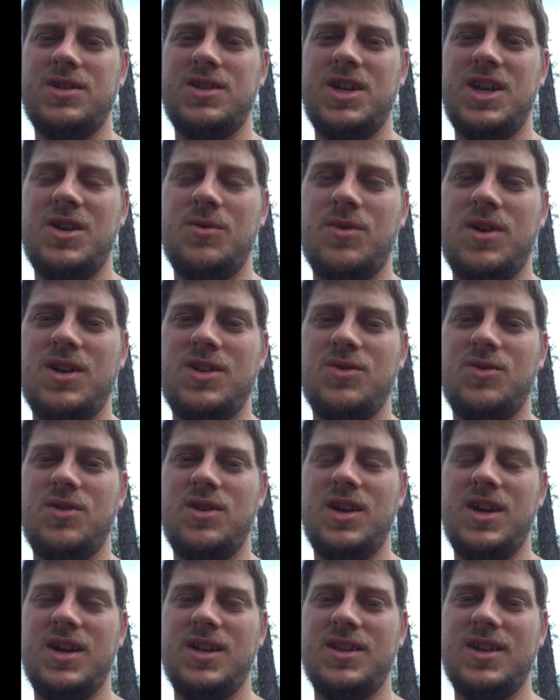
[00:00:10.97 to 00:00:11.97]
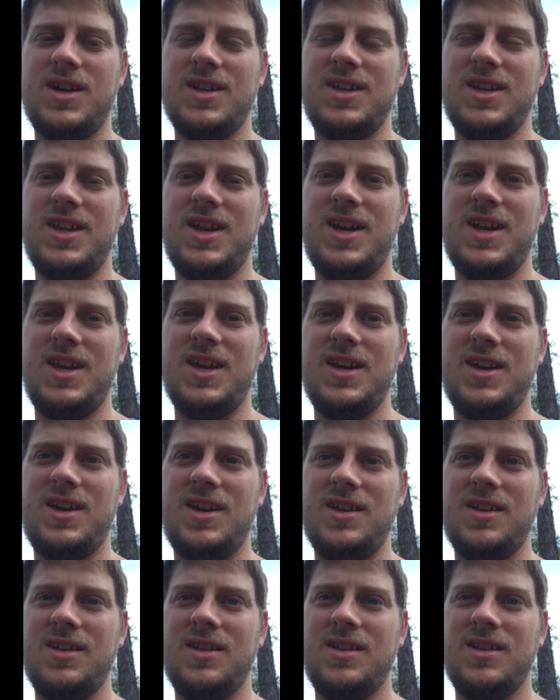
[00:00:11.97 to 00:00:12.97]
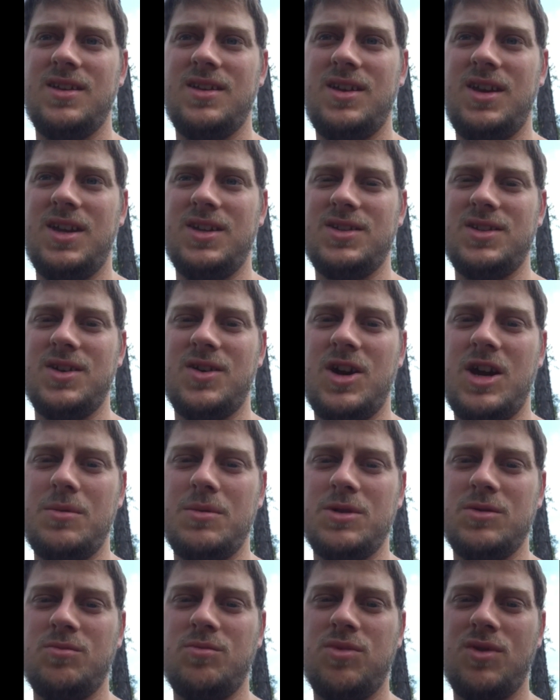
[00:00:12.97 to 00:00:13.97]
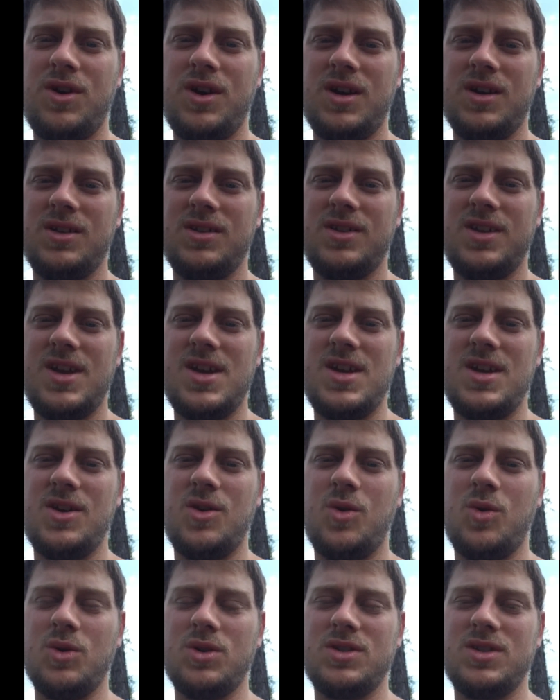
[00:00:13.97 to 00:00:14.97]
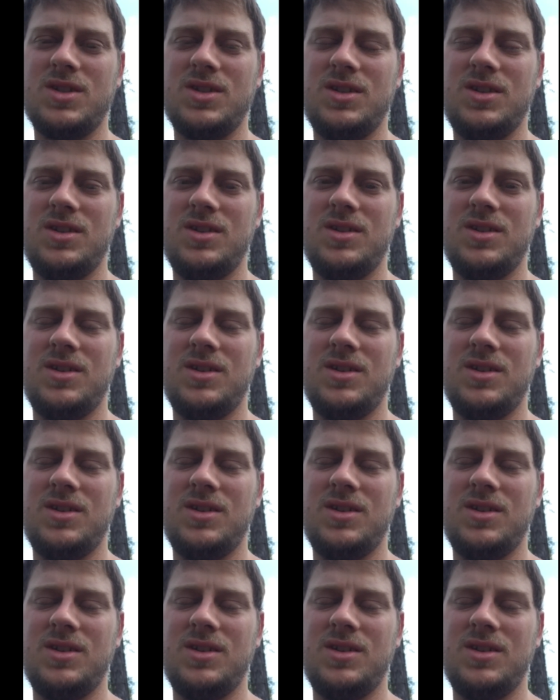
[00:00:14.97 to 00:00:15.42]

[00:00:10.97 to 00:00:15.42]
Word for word: is January 28, 1988. Instagram is Brent T. Courson.